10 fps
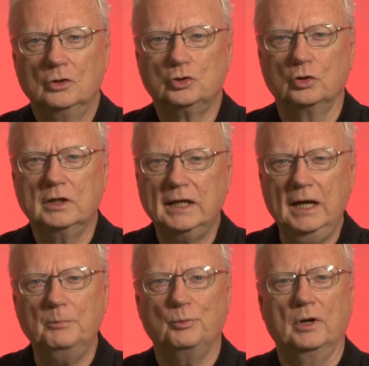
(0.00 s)
to
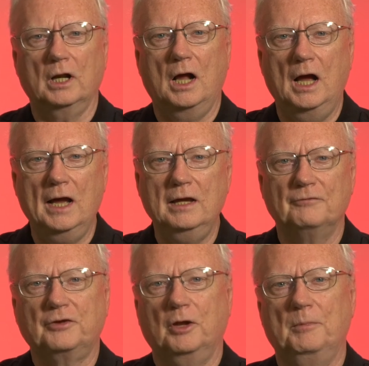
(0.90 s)
keep what I
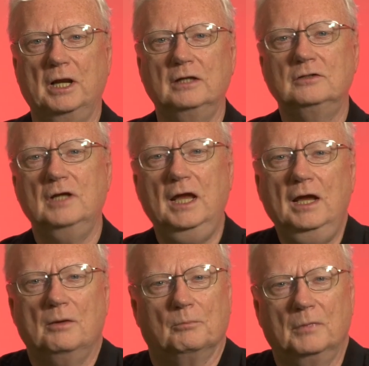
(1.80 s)
have committed to
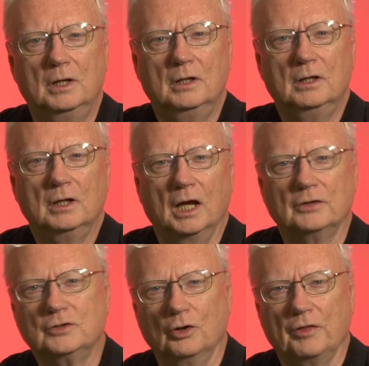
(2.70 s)
him
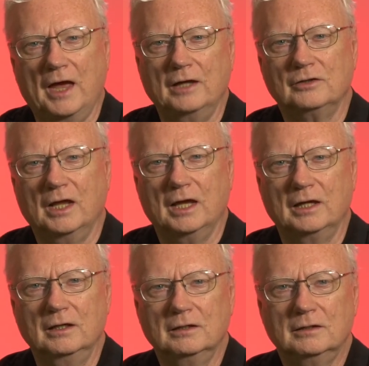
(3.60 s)
until that day.